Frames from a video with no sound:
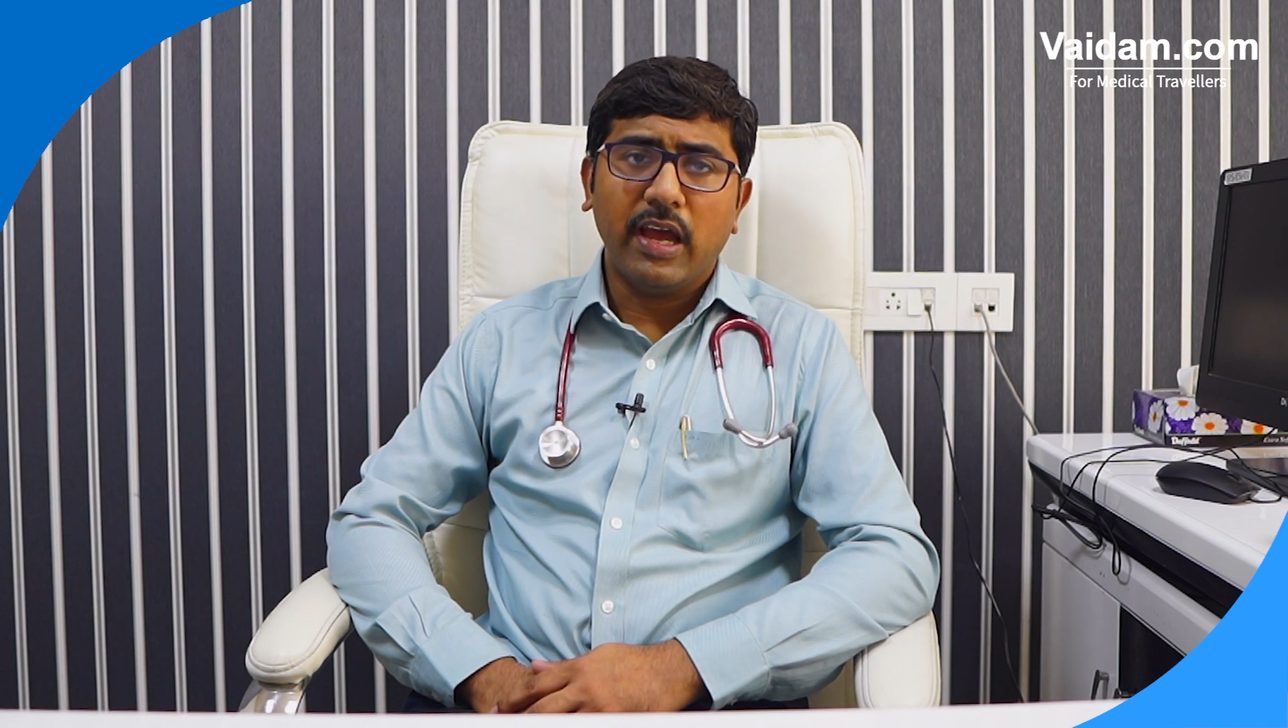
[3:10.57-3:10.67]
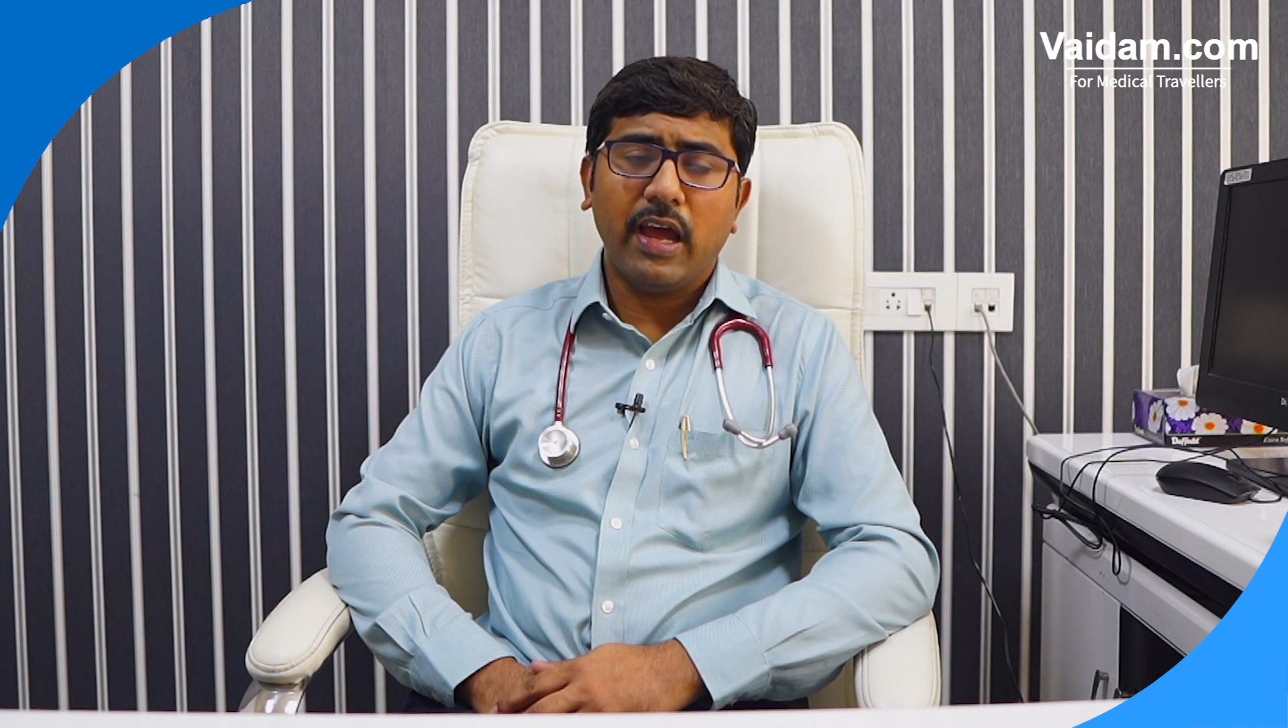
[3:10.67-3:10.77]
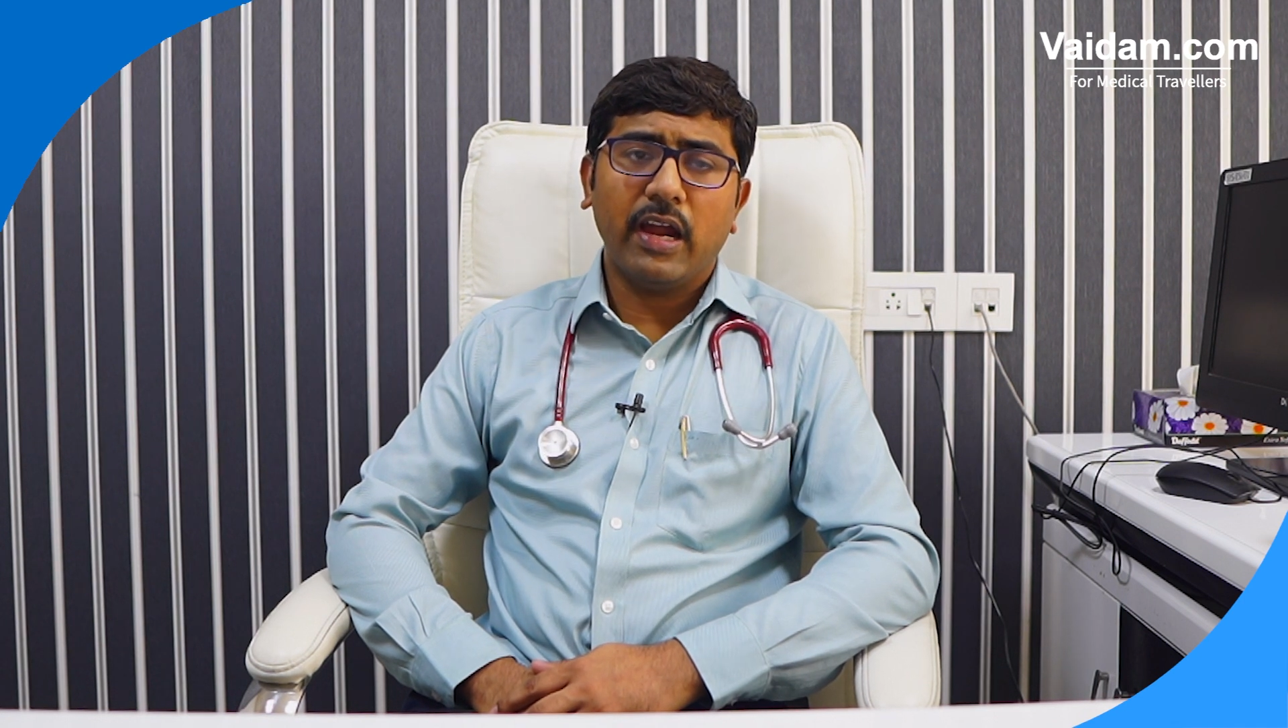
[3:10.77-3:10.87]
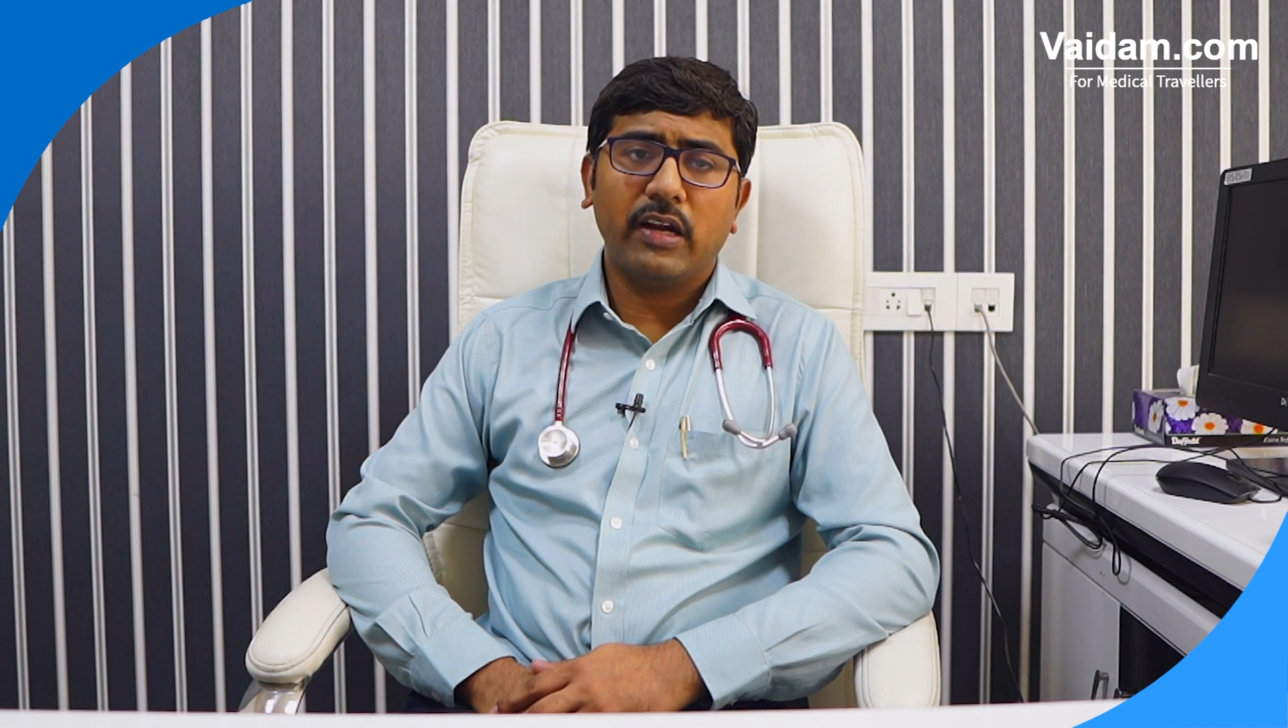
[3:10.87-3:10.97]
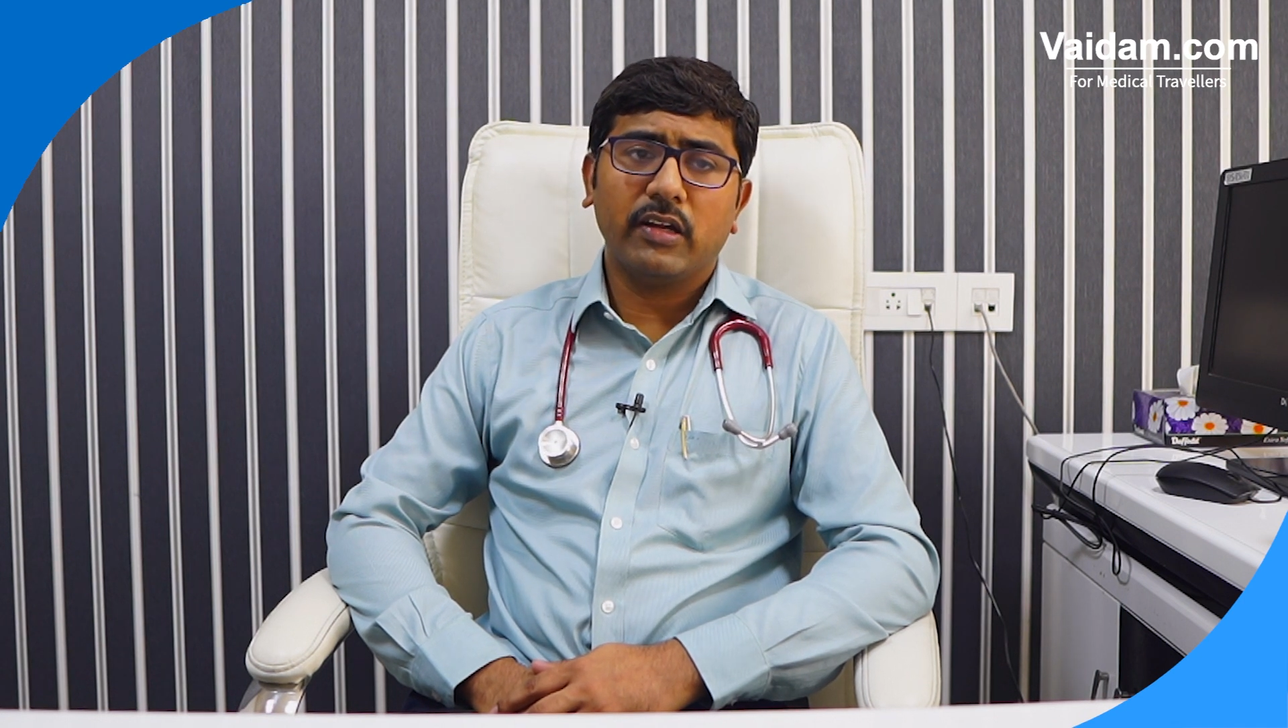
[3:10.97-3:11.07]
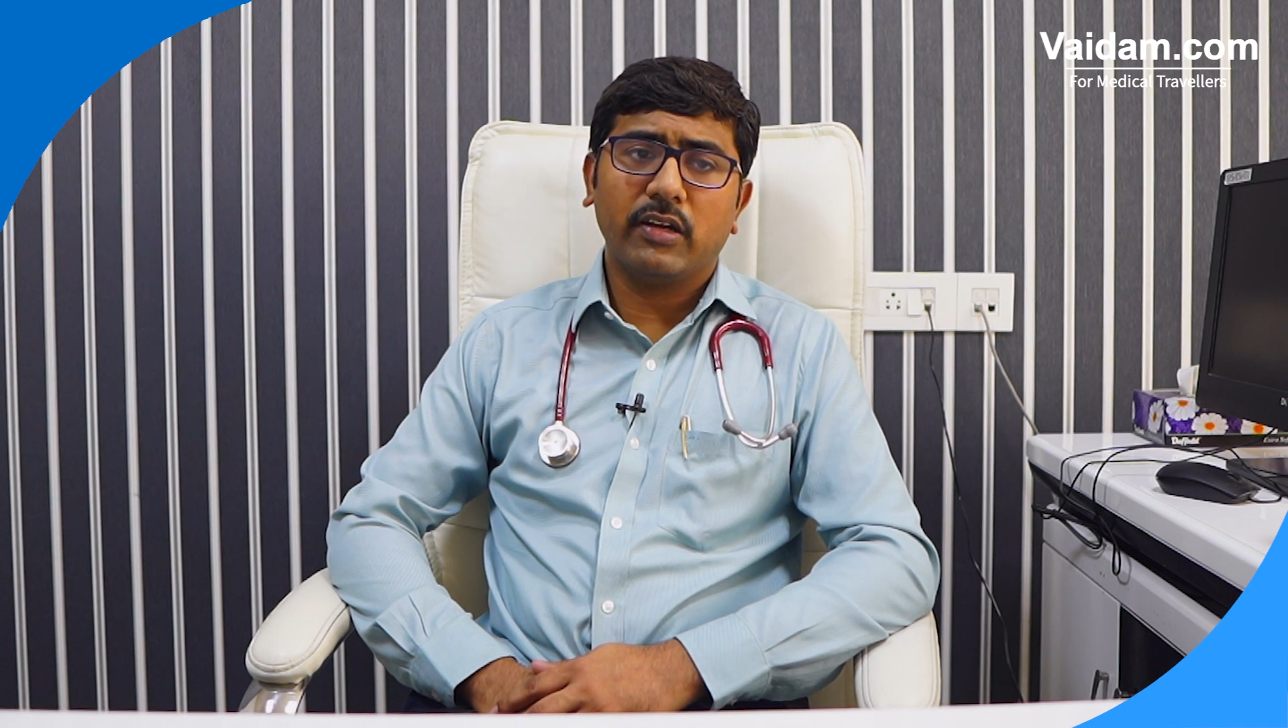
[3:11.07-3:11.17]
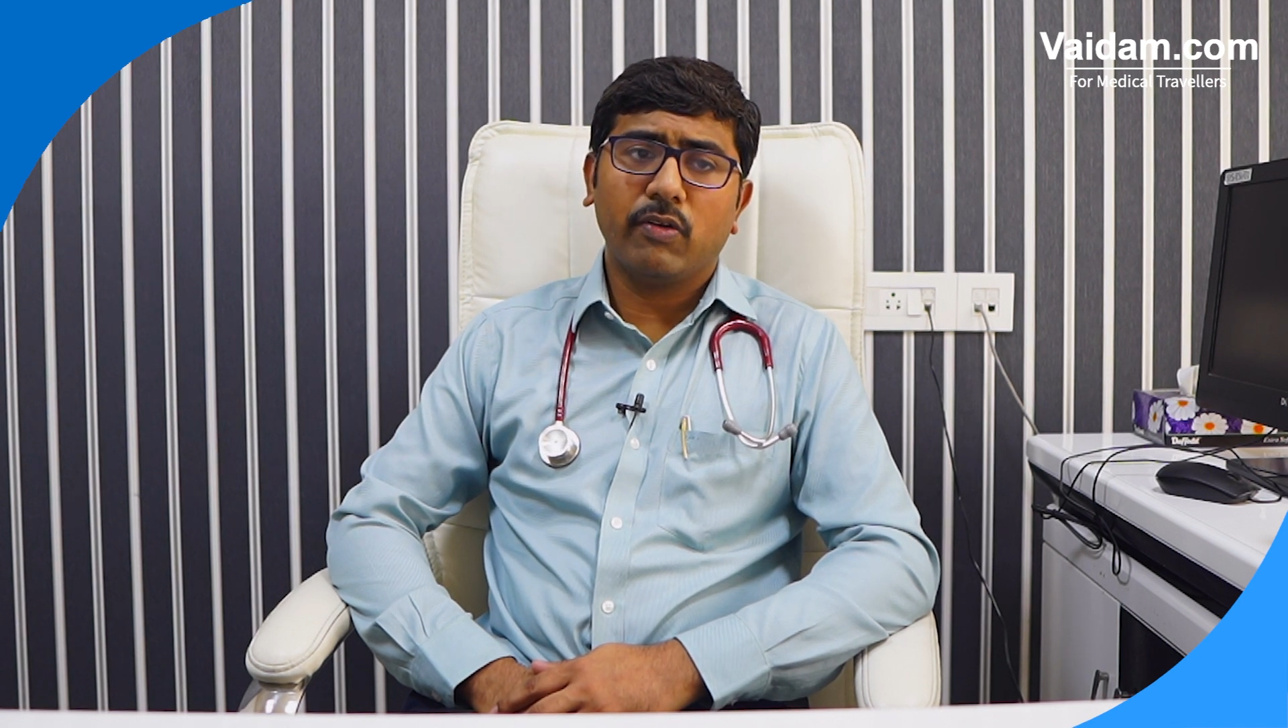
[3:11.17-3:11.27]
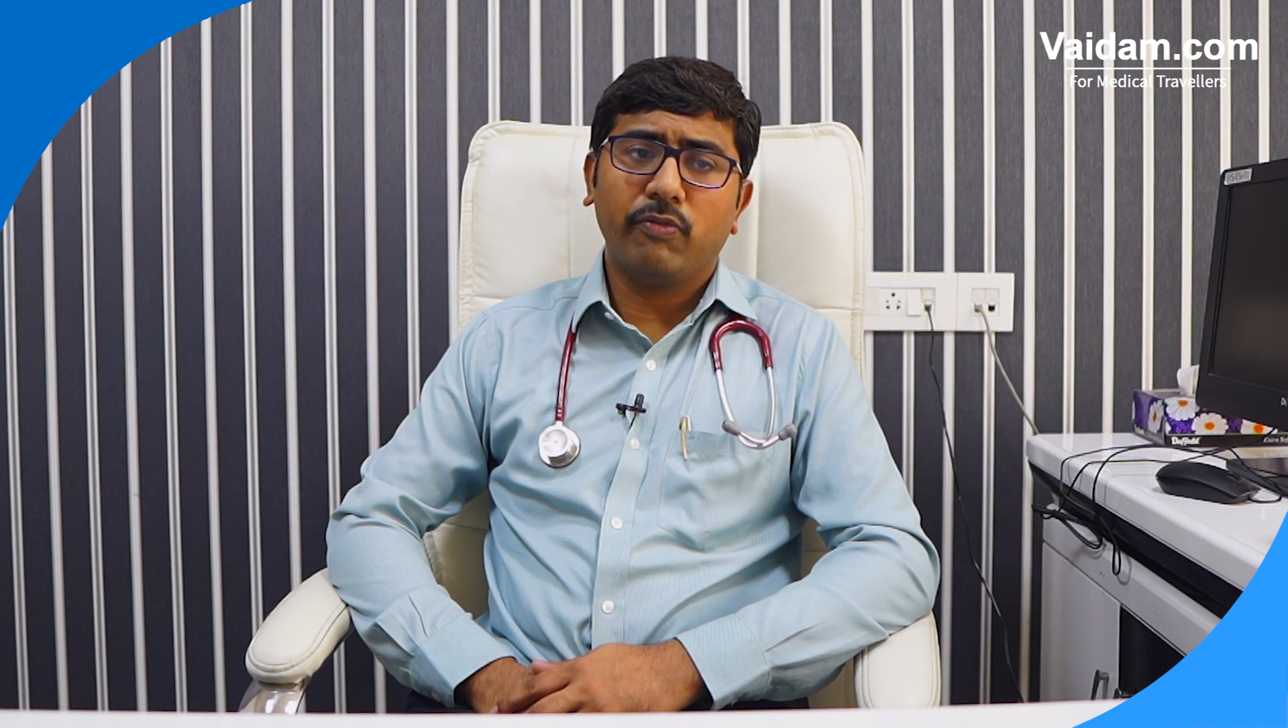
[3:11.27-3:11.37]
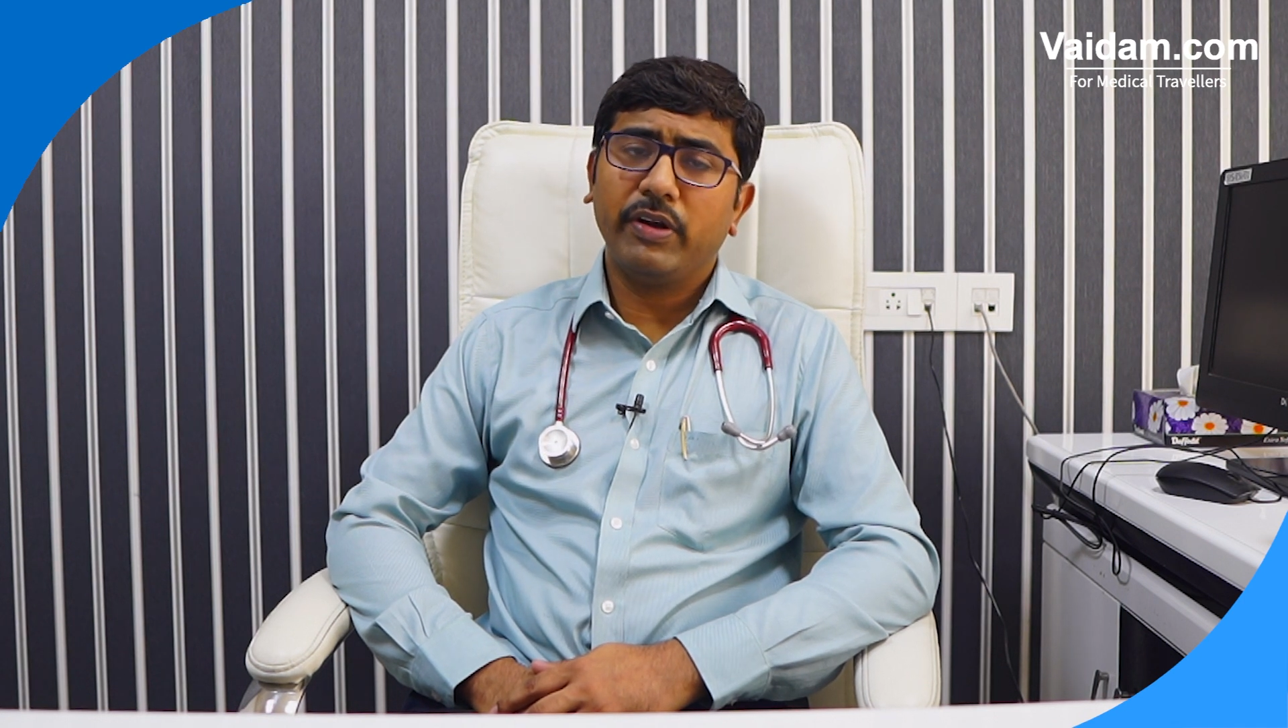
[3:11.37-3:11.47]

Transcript: and uh,